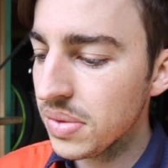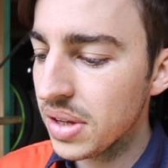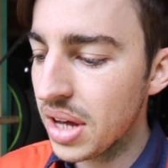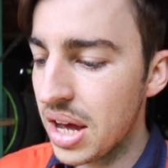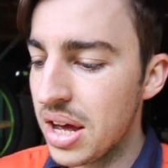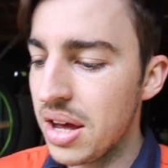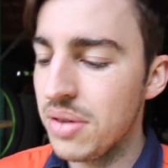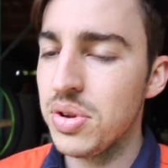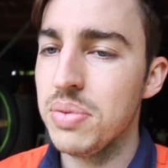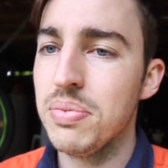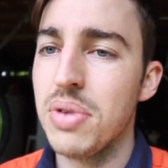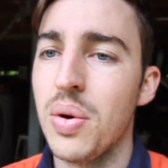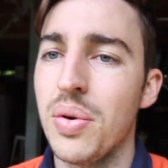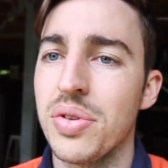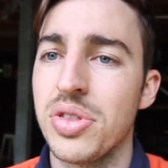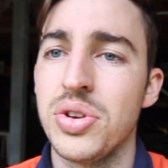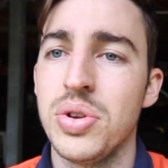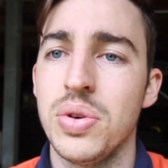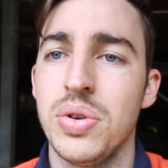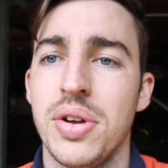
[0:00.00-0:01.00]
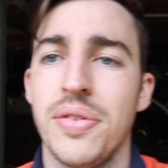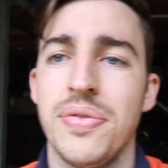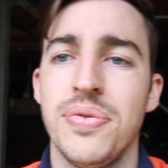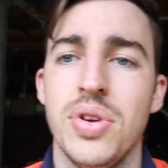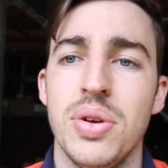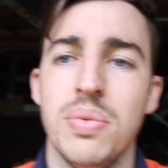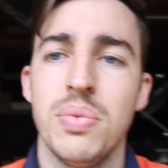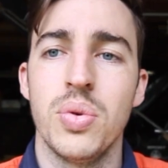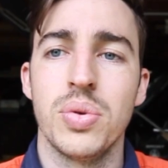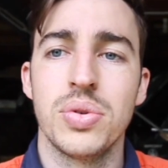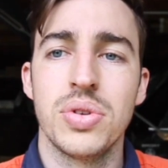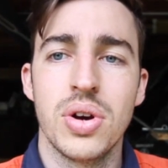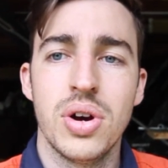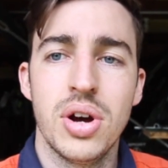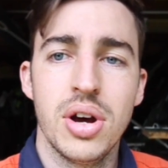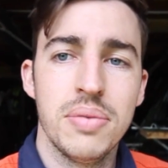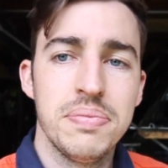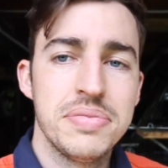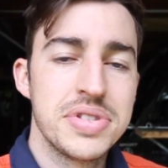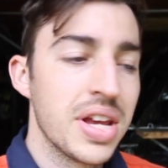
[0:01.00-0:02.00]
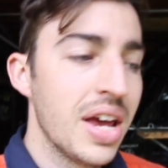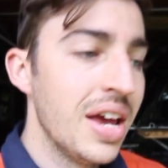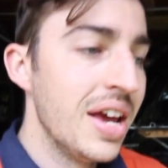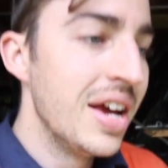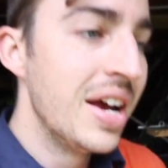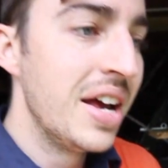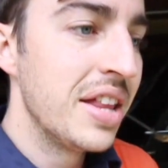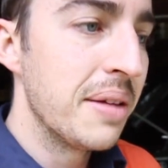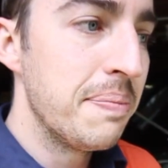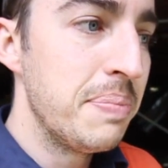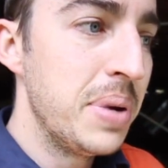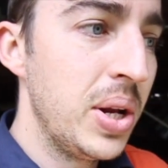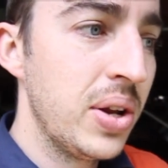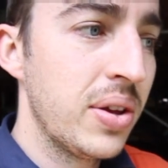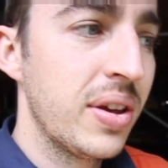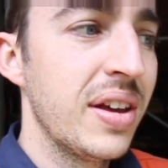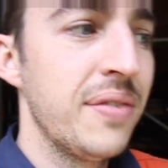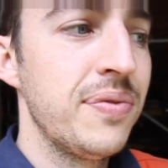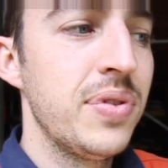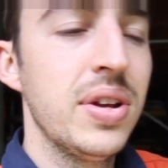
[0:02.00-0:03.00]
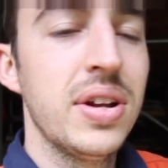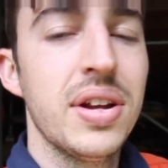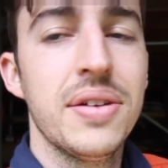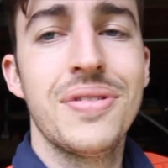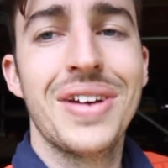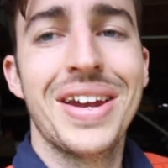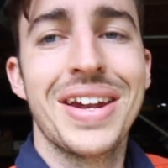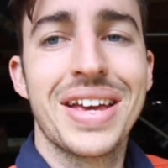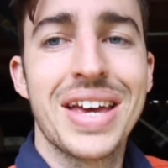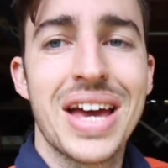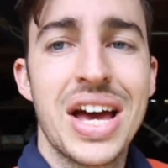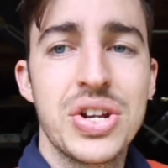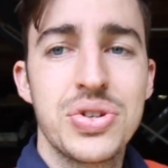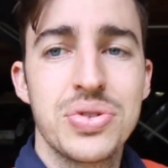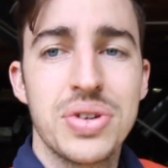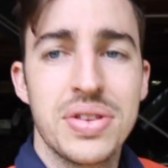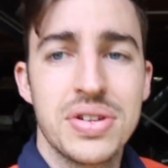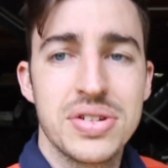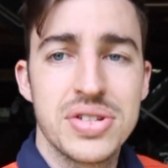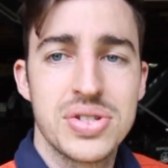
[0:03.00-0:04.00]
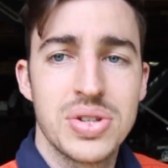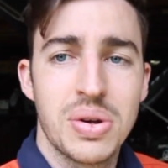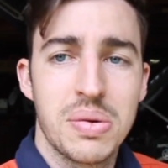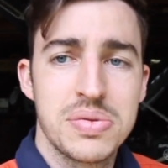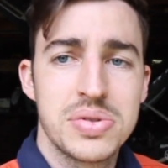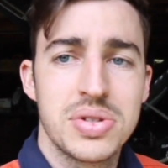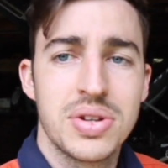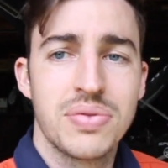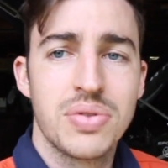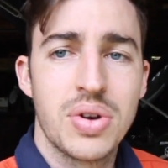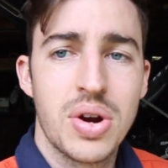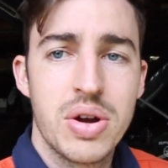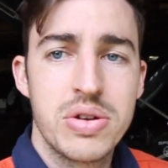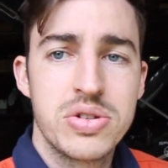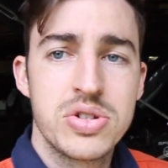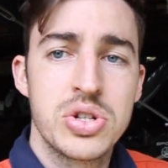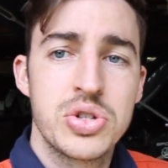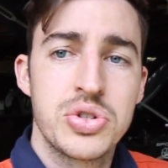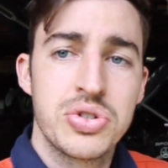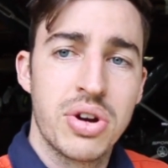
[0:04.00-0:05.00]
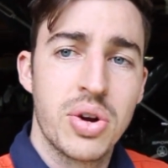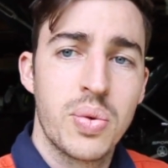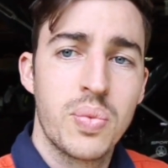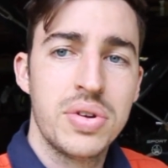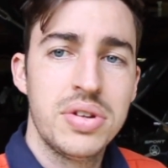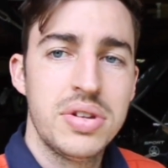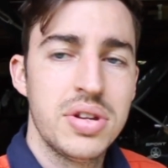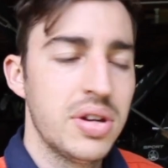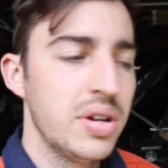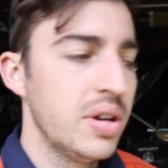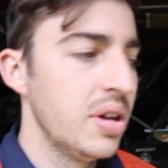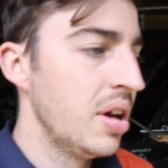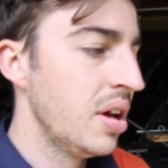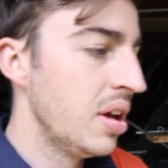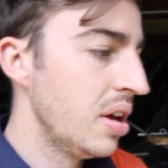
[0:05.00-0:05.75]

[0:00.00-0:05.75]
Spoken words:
You might want to do it a few more times depending if you live in a country that salts their roads during winter,